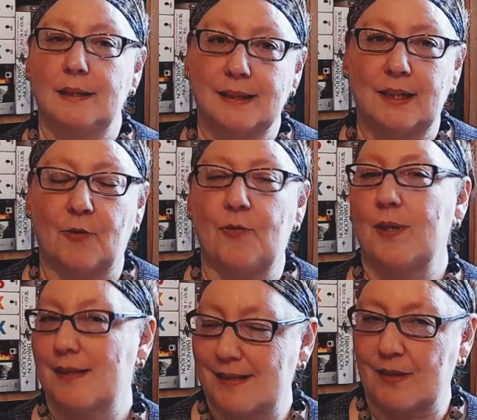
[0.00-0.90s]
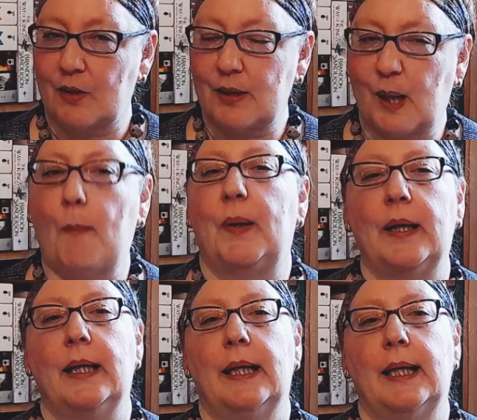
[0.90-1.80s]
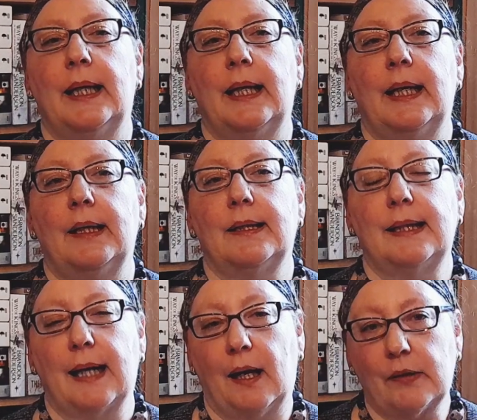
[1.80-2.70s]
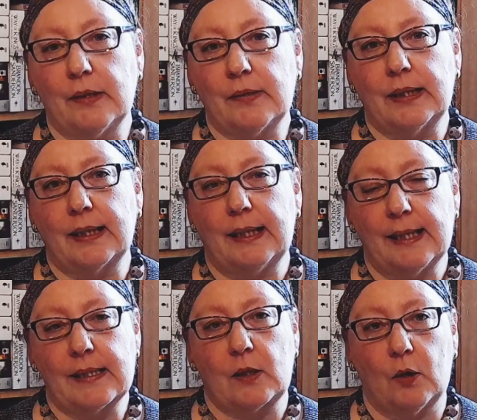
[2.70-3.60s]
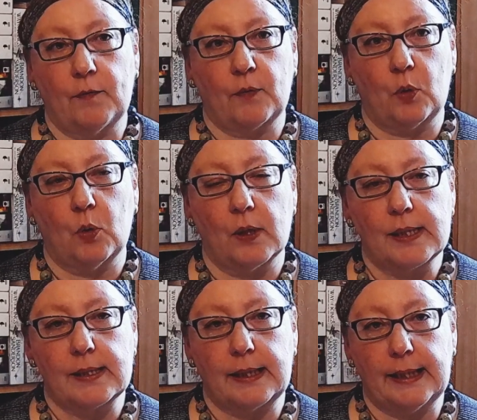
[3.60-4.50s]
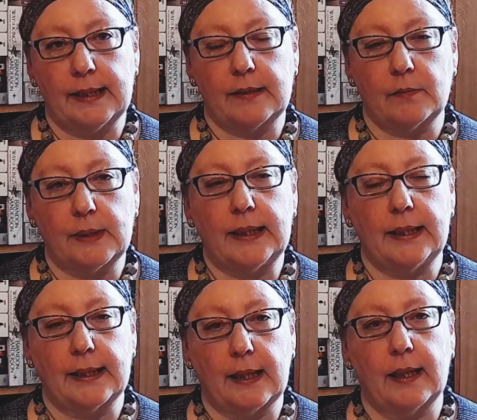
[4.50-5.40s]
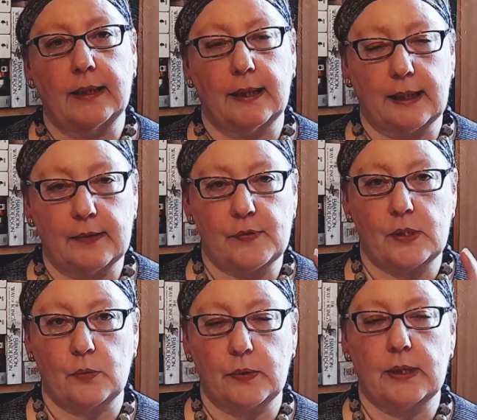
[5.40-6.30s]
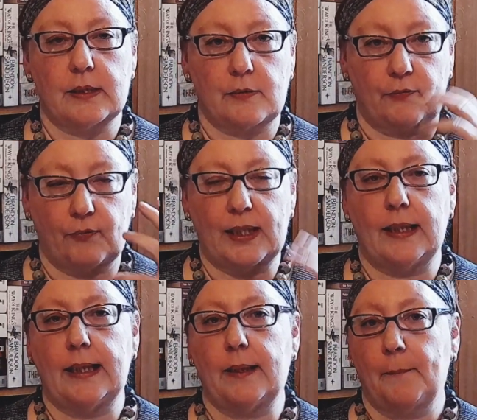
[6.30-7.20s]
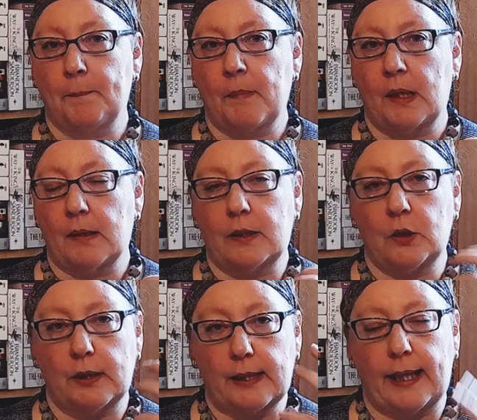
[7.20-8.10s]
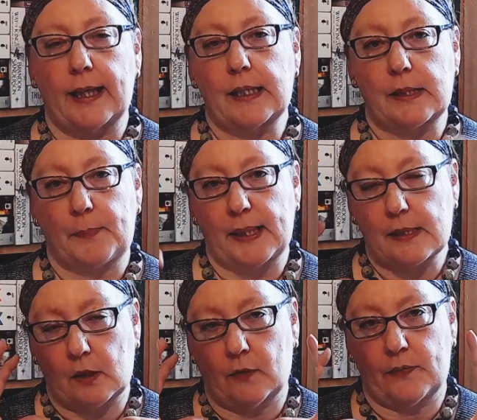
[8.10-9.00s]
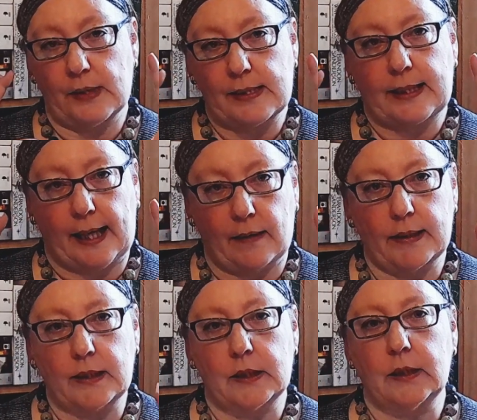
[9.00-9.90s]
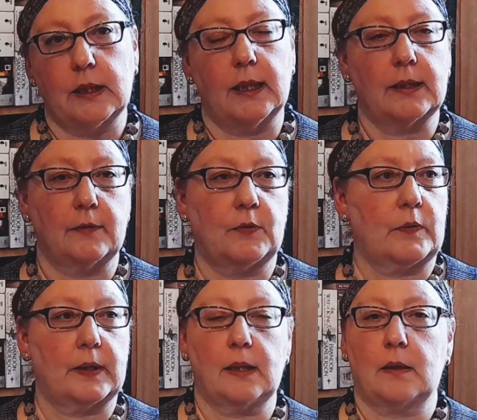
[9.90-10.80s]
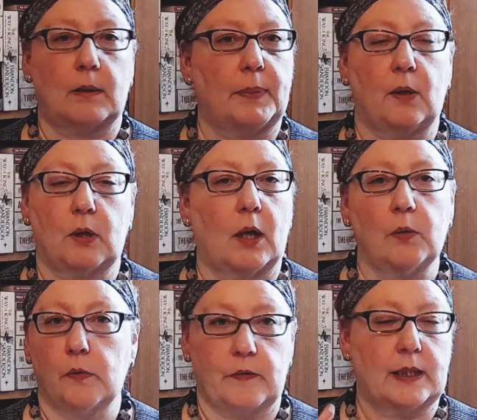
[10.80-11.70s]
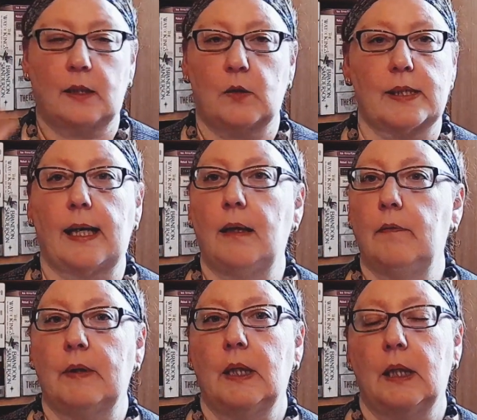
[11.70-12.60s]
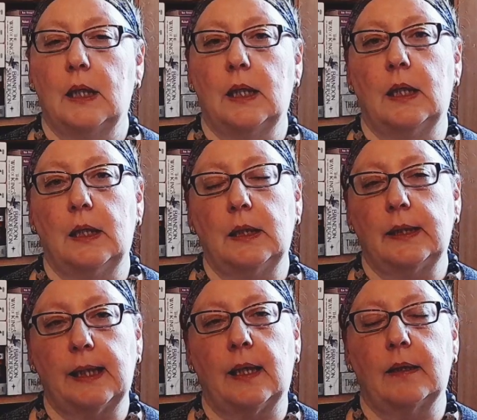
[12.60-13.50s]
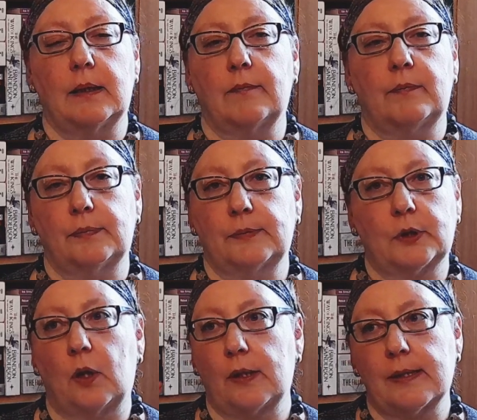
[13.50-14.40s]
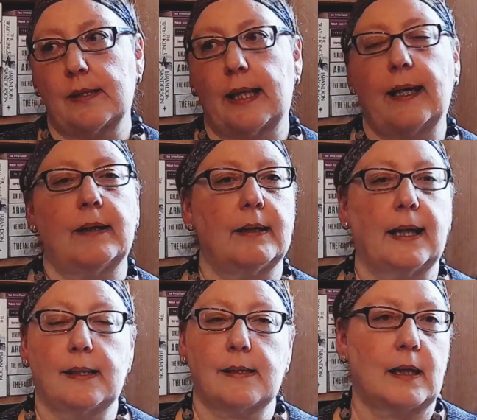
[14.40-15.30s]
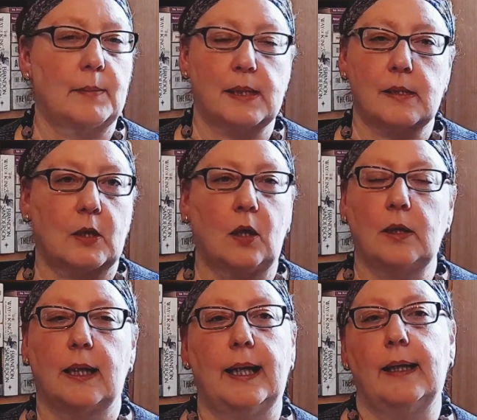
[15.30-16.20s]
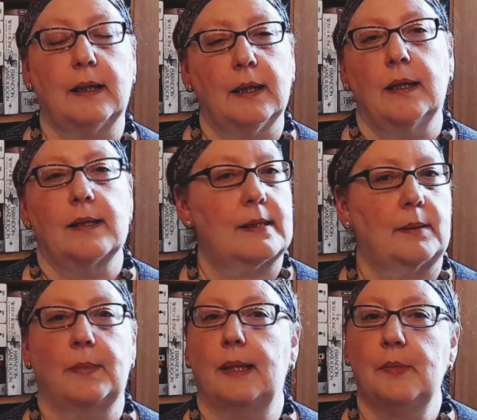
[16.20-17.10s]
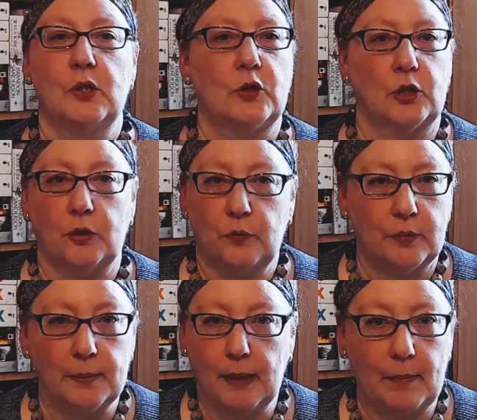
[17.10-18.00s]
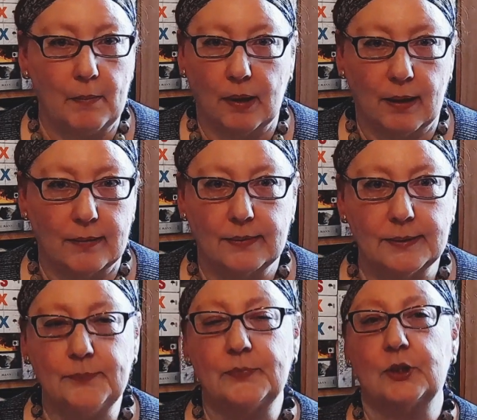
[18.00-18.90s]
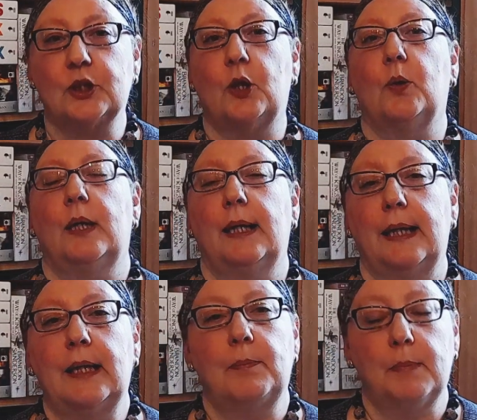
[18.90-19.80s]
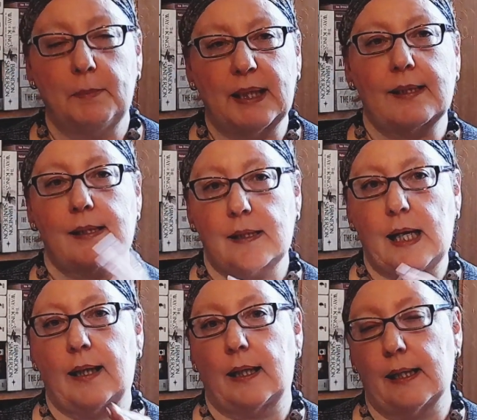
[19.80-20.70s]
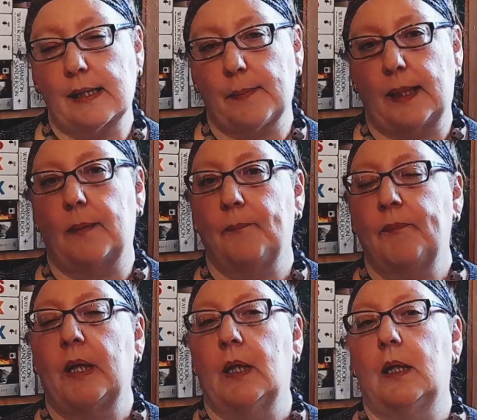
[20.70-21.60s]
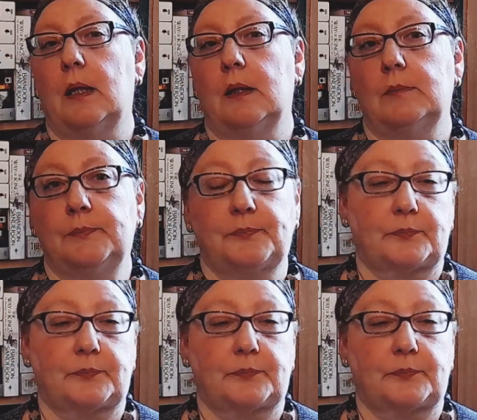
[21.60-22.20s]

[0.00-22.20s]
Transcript: tough, suck it up. The other thing is, of course, it really kind of like gives you this feeling that you're in the headspace of this character. And if you think about how you think yourself, yeah, the thought is there and the next time it's gone. And sometimes you don't remember, no? So it mimics that as well.